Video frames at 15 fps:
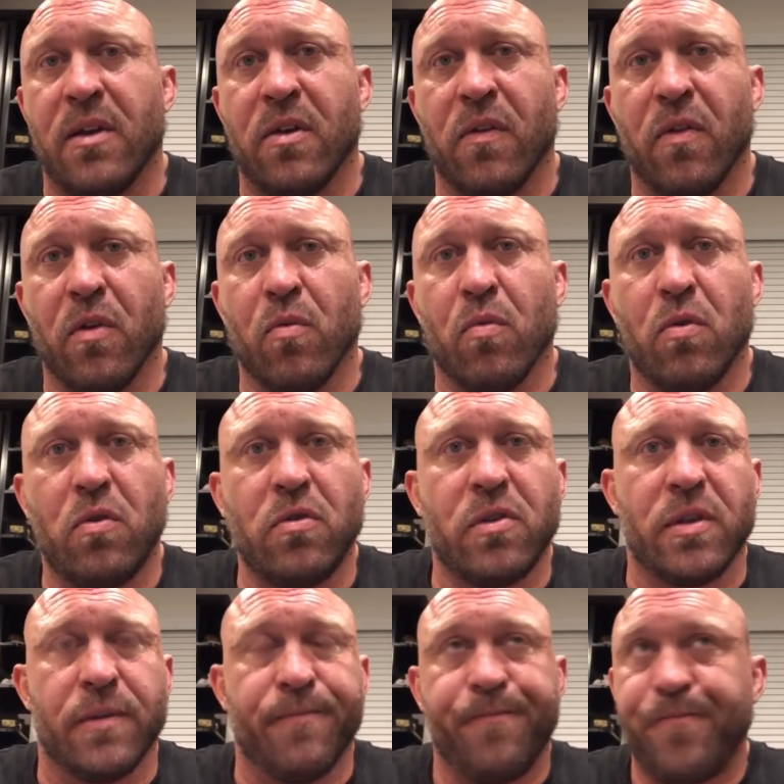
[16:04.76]
under their
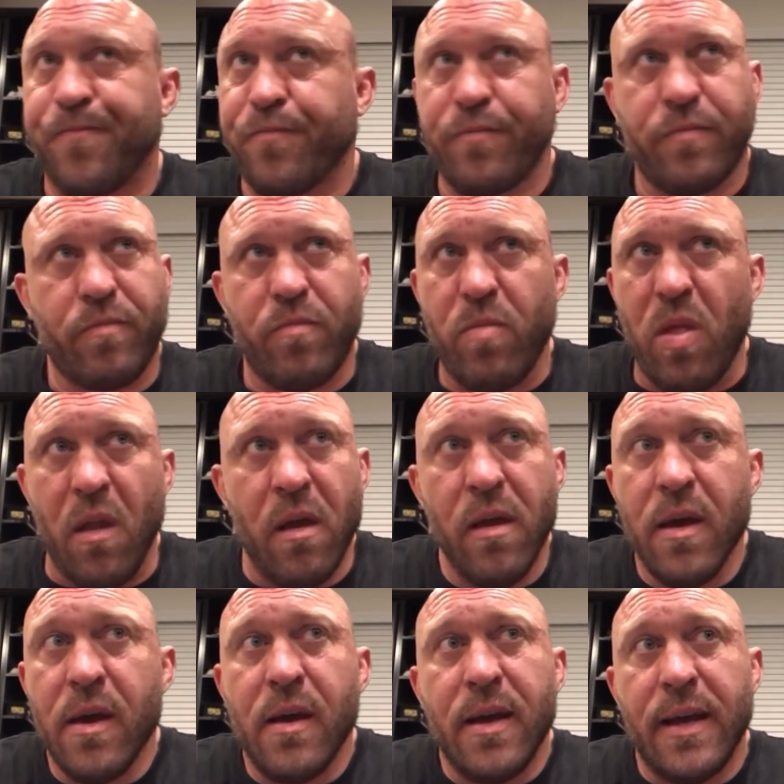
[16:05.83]
rules, and
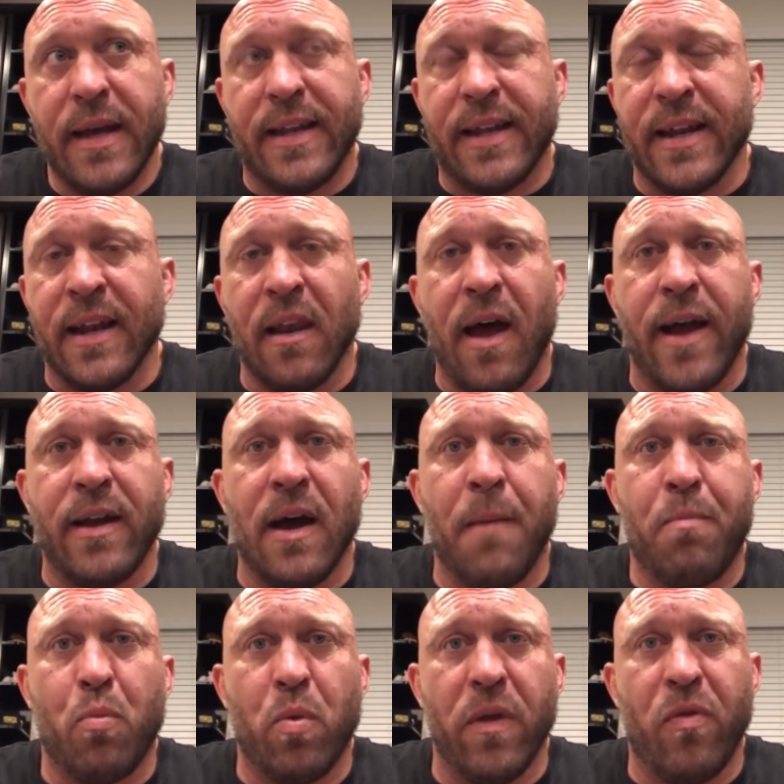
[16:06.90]
it didn't line
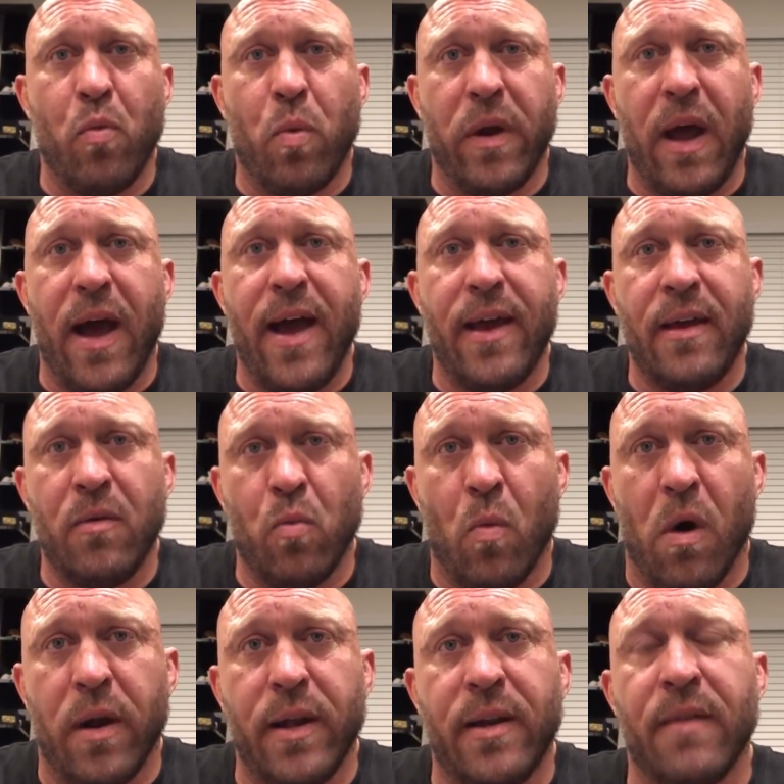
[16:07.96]
up with what I
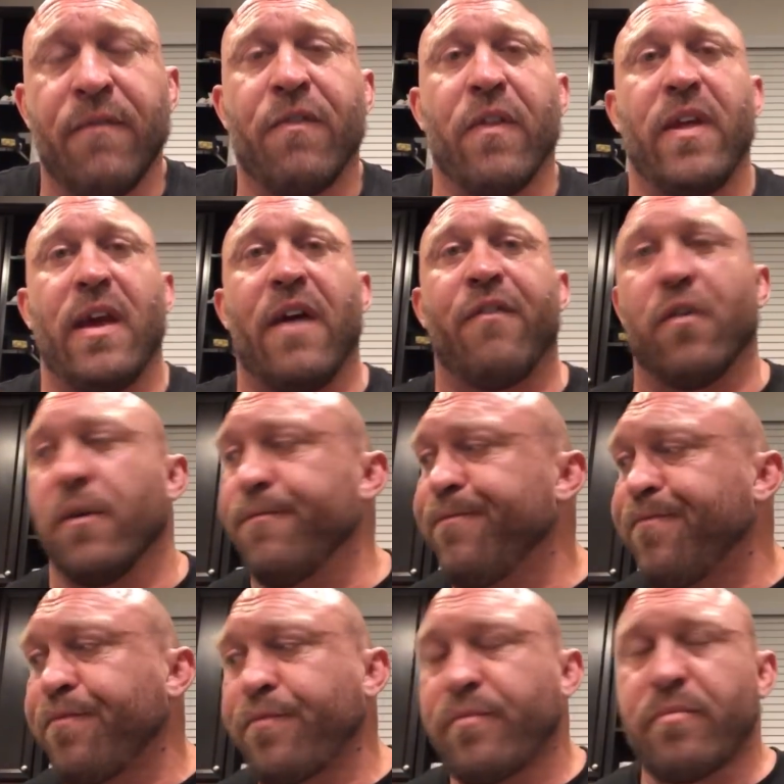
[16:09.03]
wanted, and for the effort
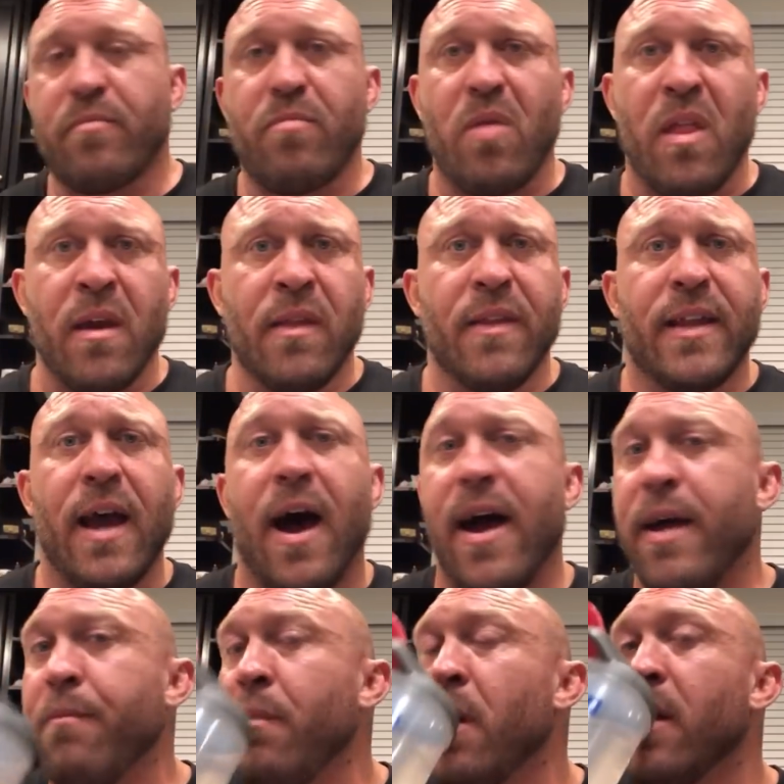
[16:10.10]
and the
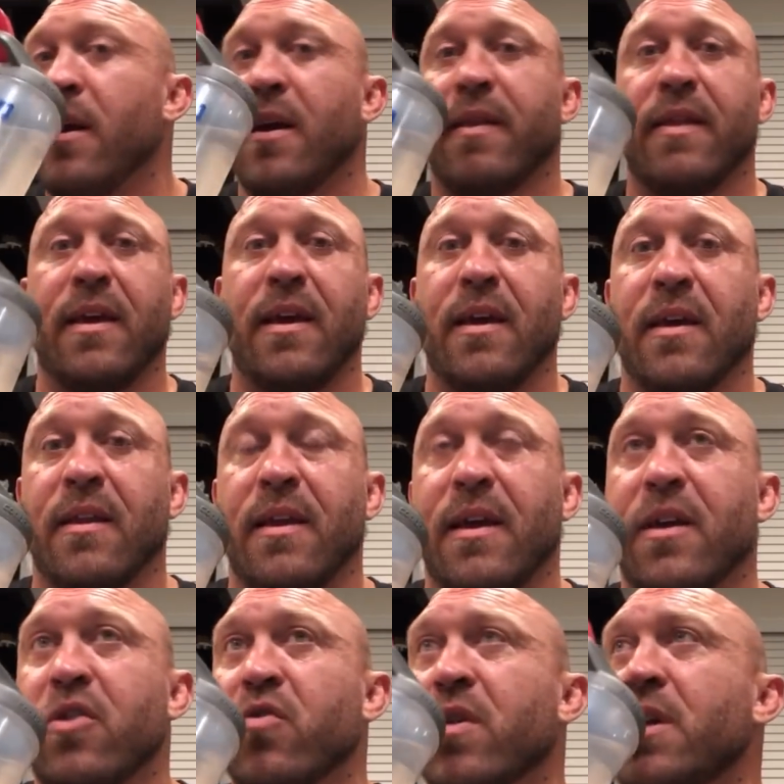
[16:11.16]
time and the
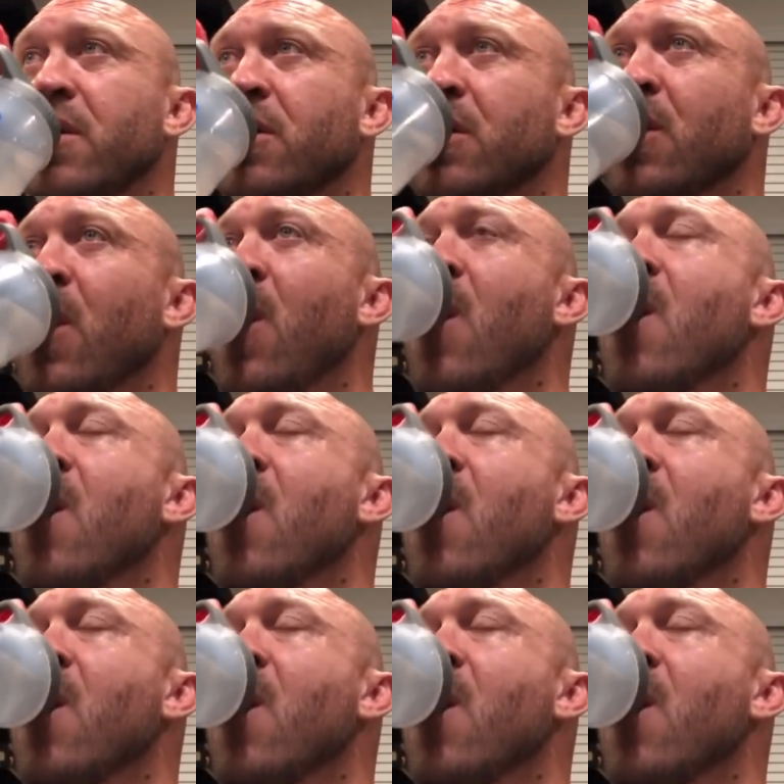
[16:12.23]
injuries, and